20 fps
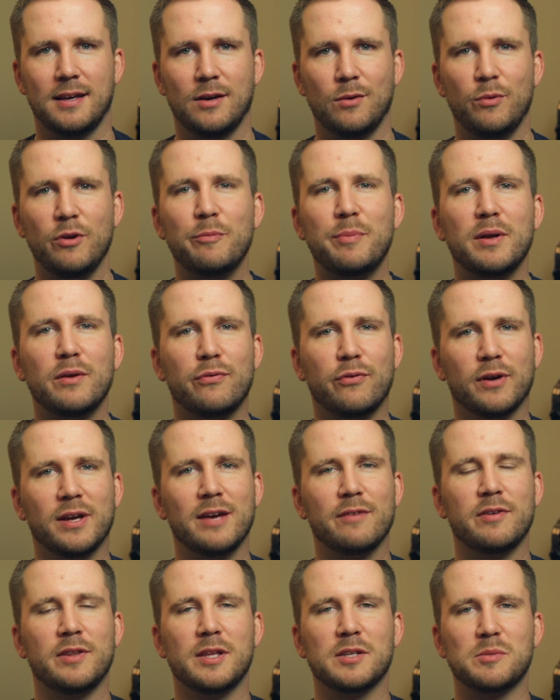We've been
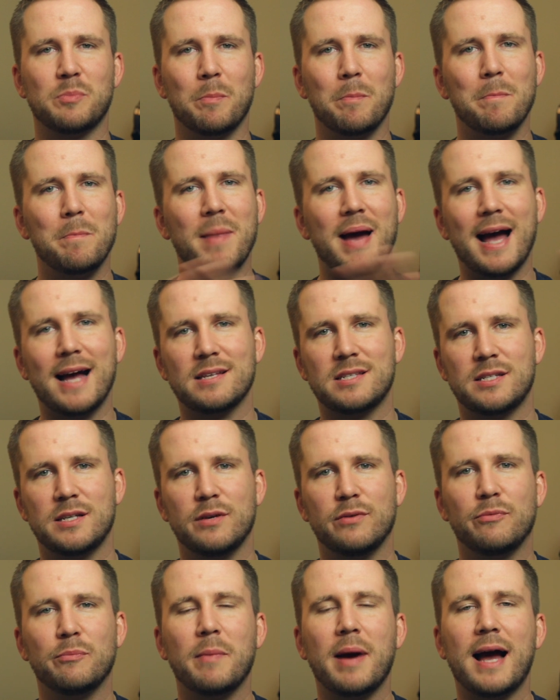forgiven this
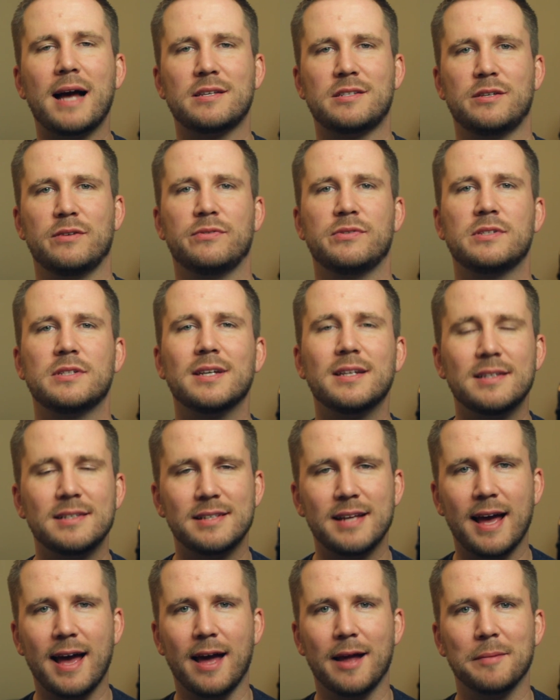massive, massive sin
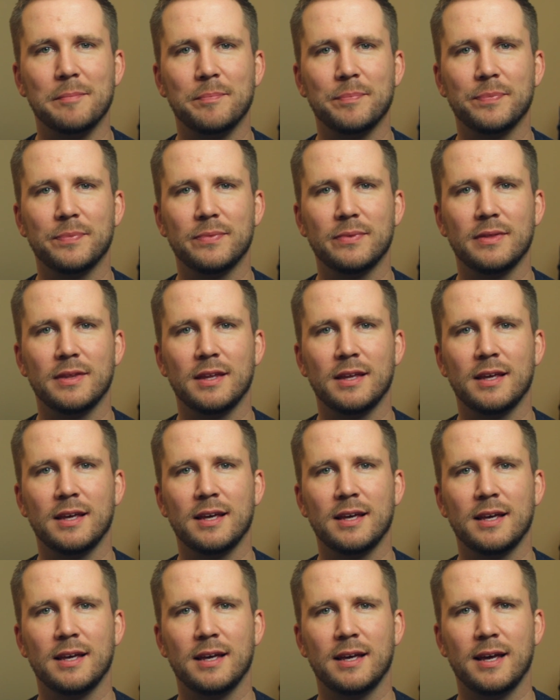debt
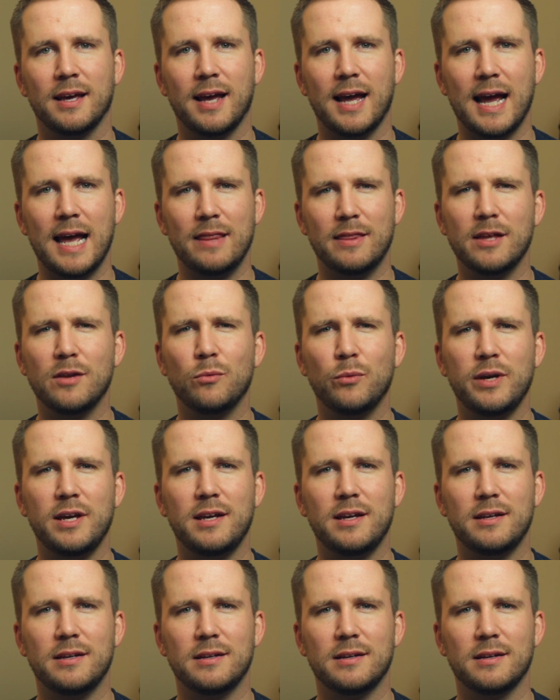and then
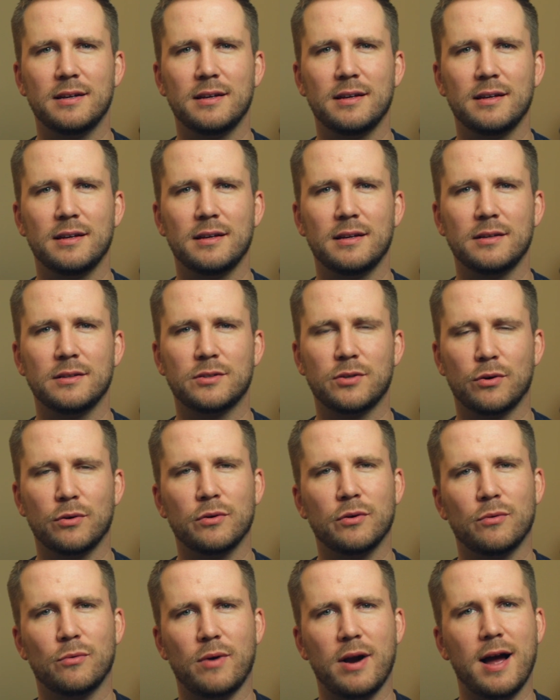we turn
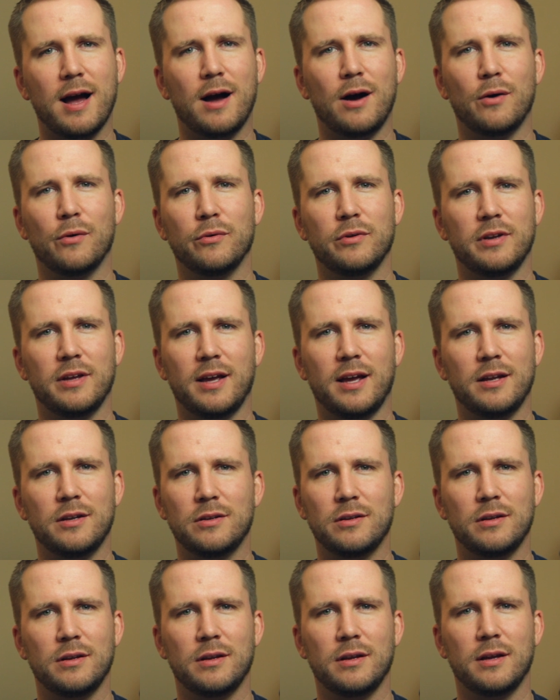around
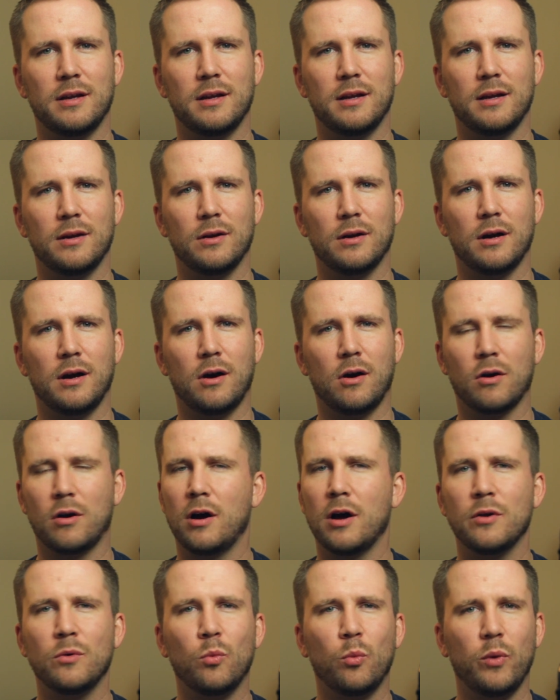and are
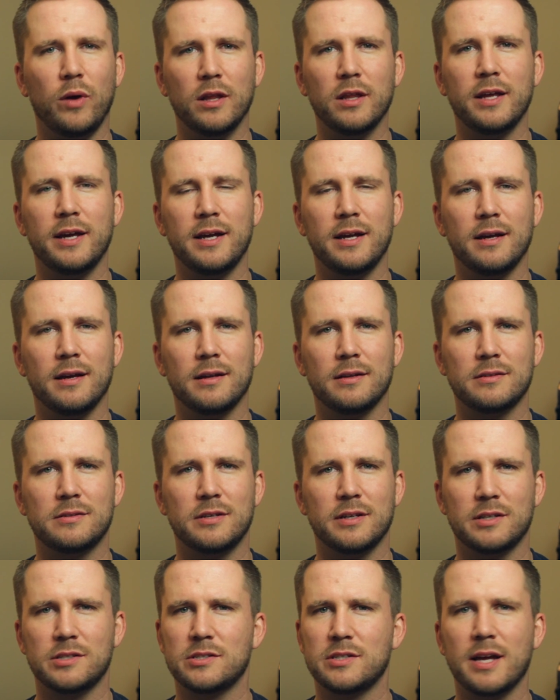unwilling to
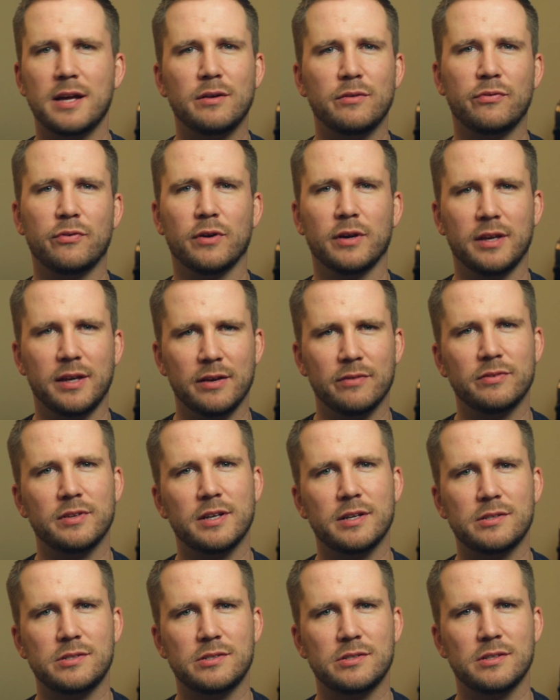extend
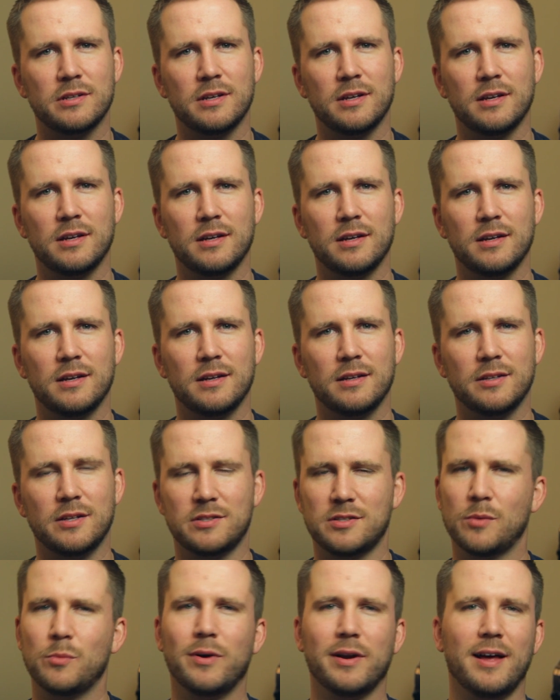forgiveness to
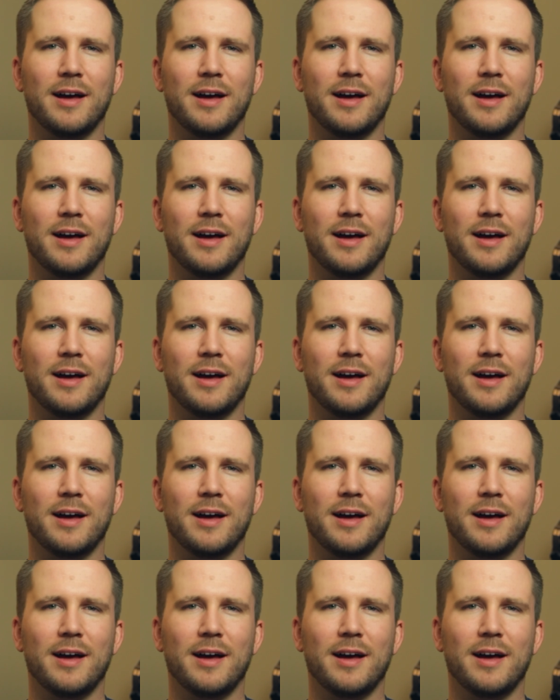someone